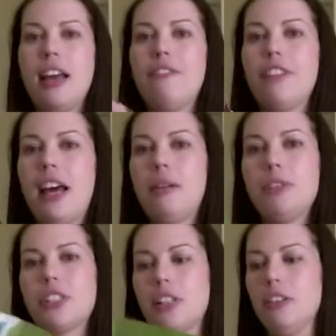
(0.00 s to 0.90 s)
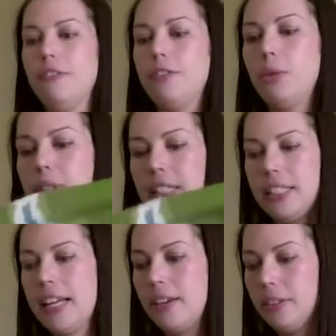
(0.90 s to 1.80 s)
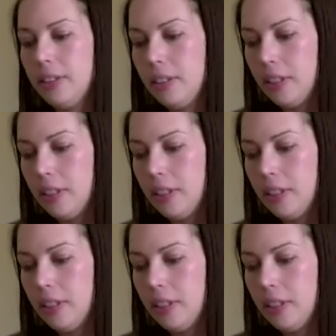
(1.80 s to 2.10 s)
And for that, I'm just going to fold it down